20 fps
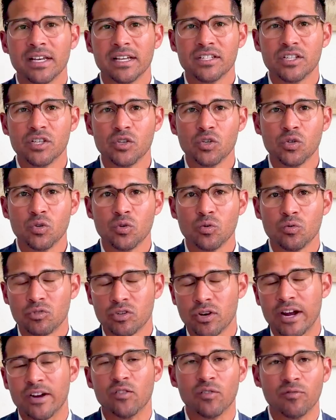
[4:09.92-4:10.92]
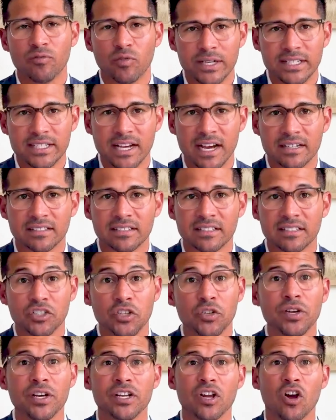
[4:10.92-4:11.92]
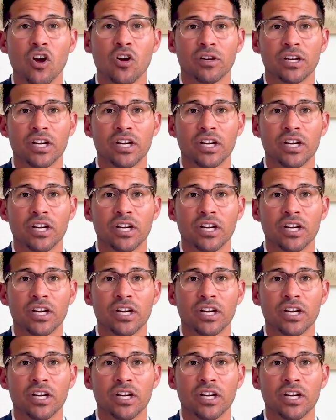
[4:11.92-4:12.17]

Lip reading: to try to avoid taxes is you can